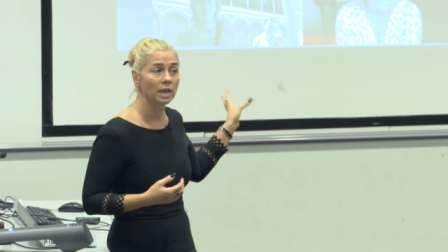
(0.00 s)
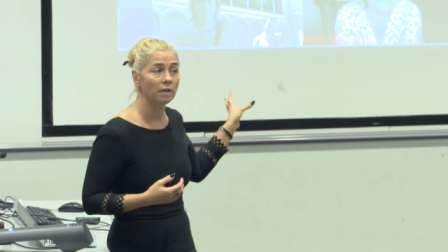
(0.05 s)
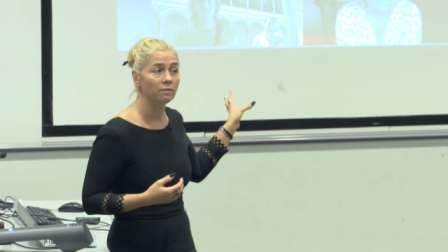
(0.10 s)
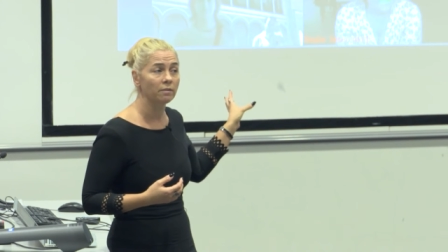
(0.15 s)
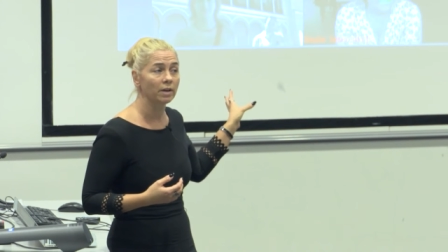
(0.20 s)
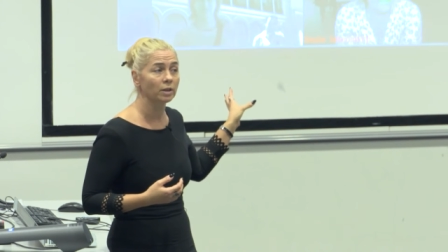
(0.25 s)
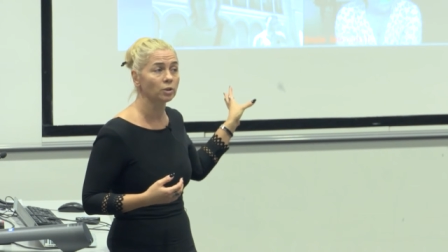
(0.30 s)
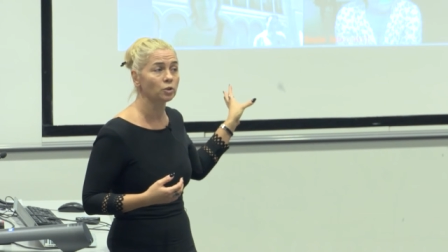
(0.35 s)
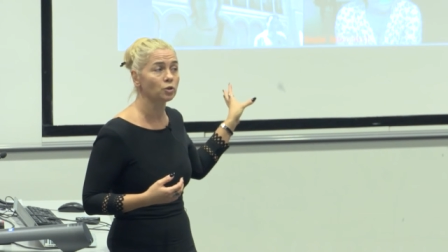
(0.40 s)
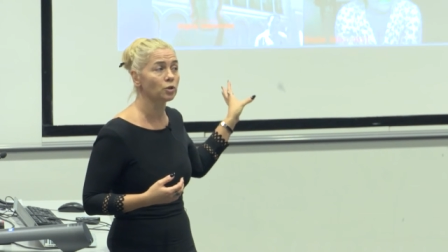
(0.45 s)
have
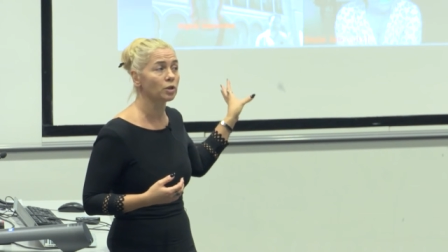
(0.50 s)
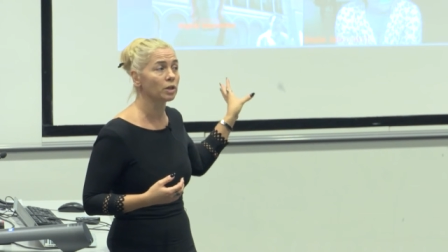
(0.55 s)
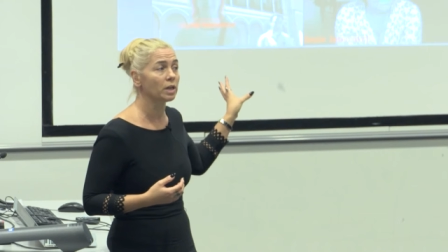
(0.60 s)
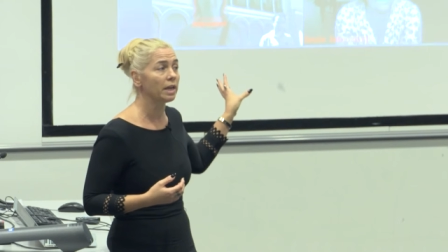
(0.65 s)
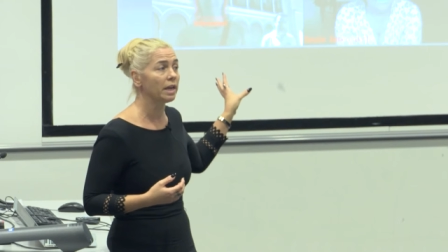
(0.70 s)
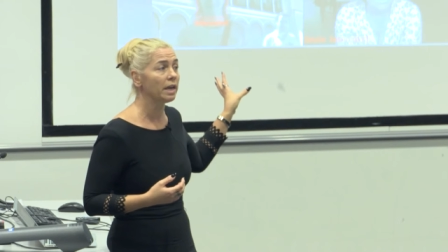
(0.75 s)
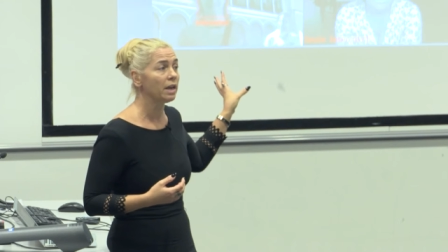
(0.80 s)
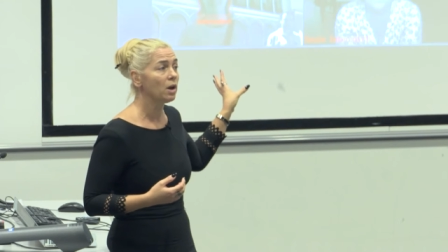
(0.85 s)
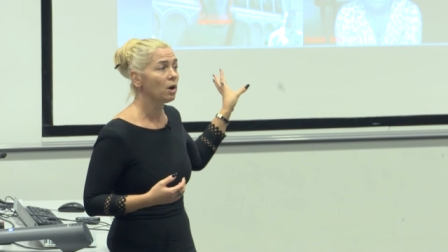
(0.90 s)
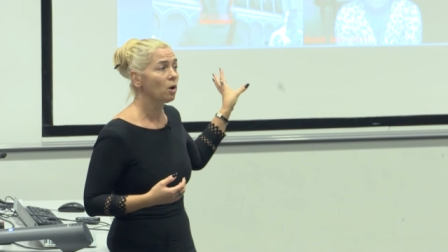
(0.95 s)

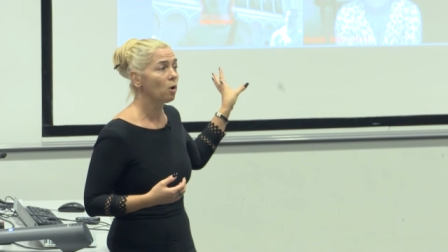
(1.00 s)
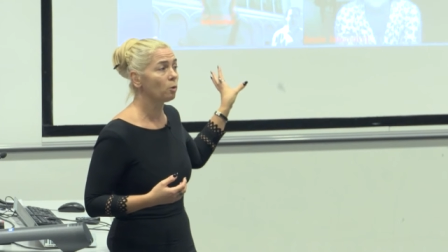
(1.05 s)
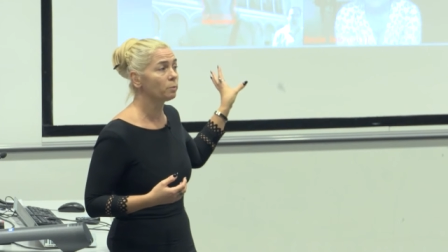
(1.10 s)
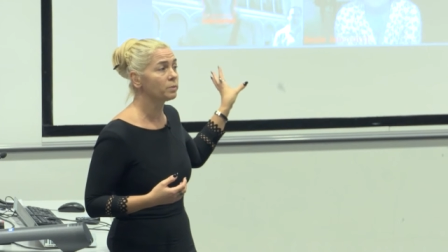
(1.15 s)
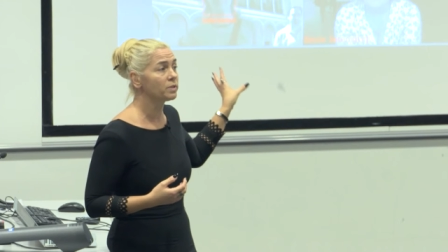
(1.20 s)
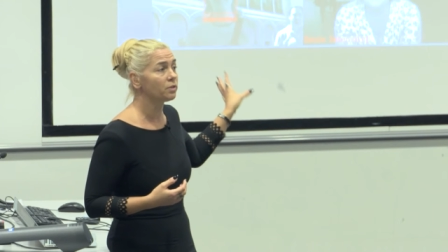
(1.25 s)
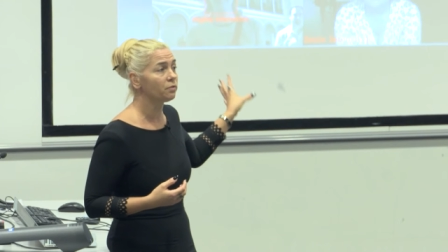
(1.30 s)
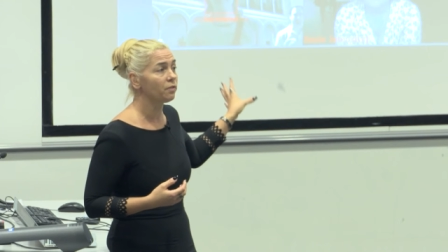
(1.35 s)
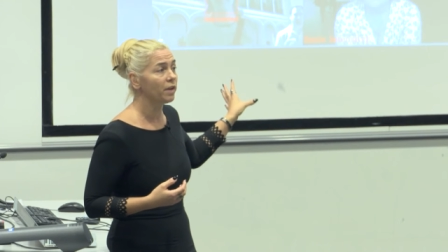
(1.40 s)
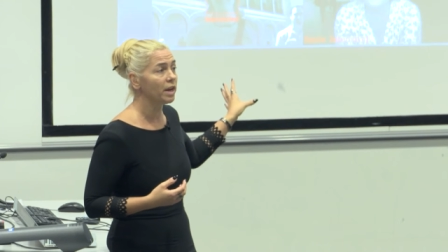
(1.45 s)
actually
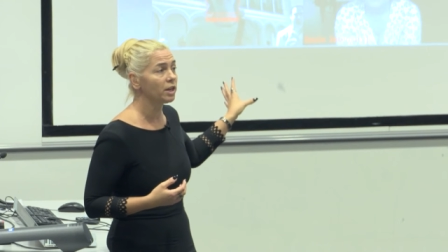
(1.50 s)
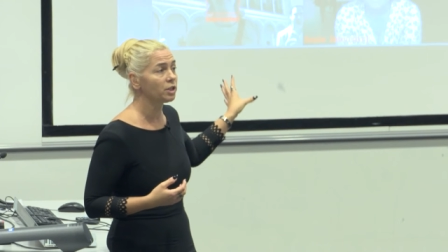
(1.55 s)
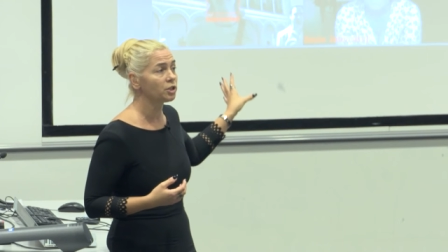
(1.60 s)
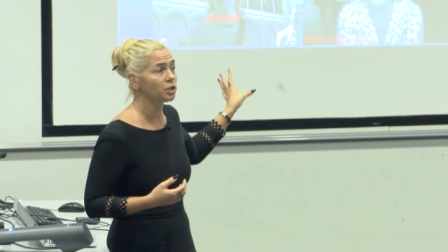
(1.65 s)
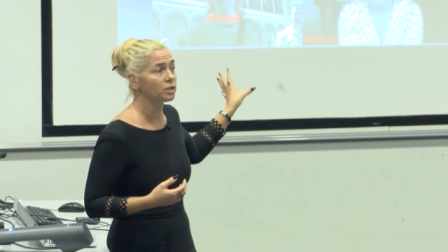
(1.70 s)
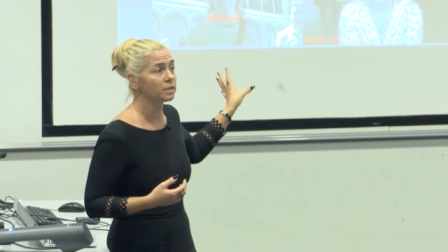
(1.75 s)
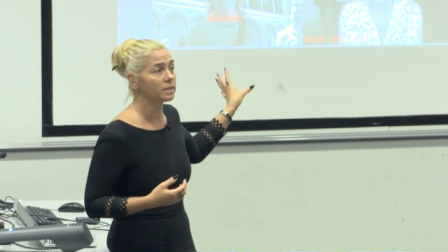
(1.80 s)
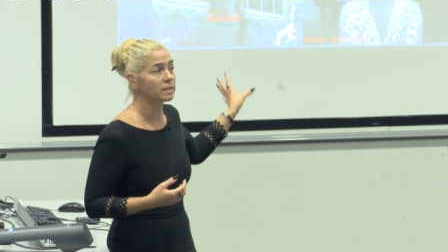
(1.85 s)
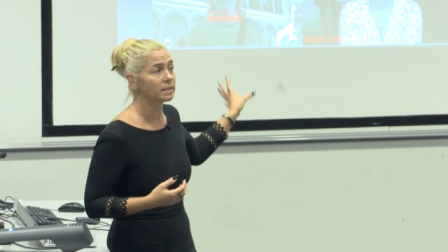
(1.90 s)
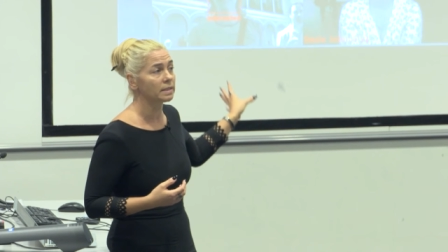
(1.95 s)

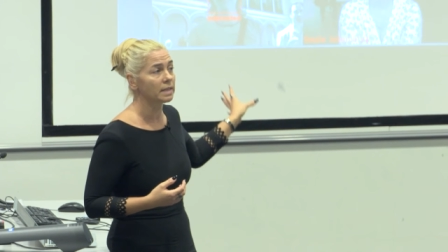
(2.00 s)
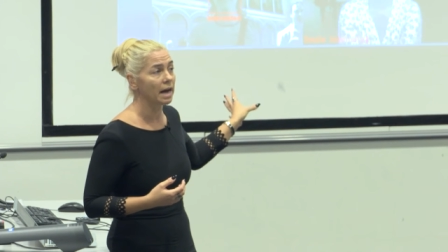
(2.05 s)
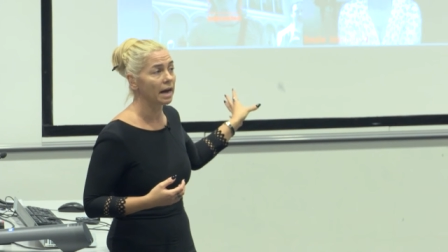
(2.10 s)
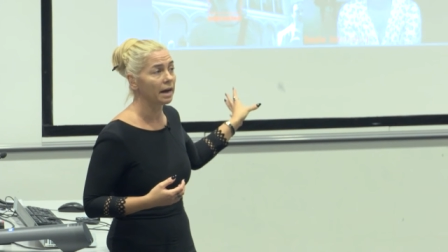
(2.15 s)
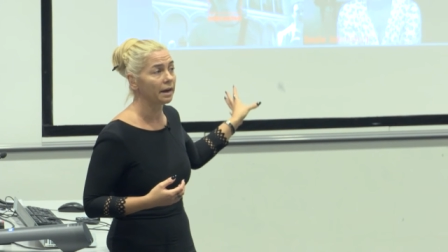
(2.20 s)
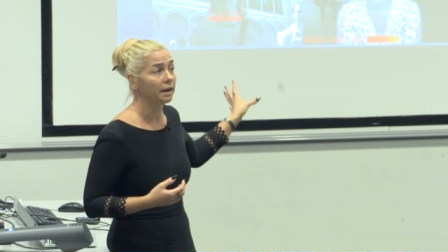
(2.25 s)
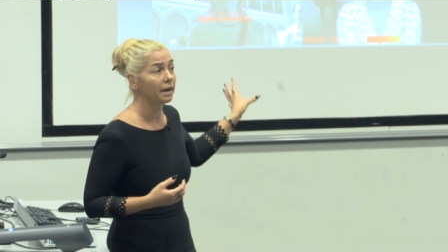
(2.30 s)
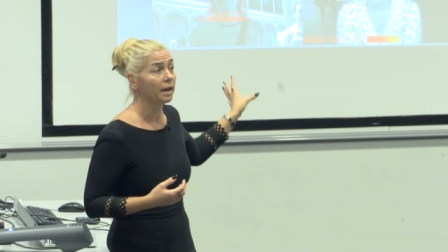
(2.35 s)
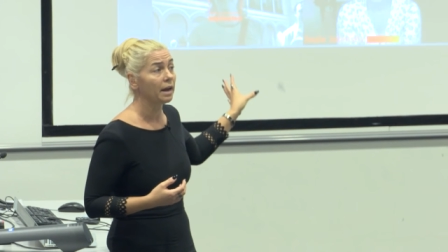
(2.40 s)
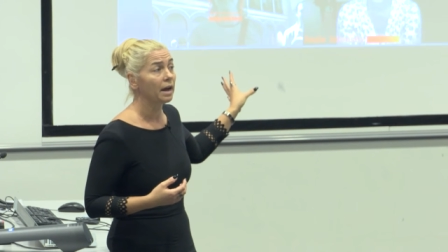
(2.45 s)
observations
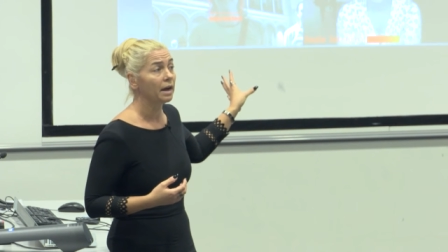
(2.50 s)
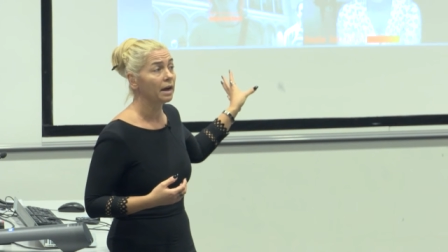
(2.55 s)
done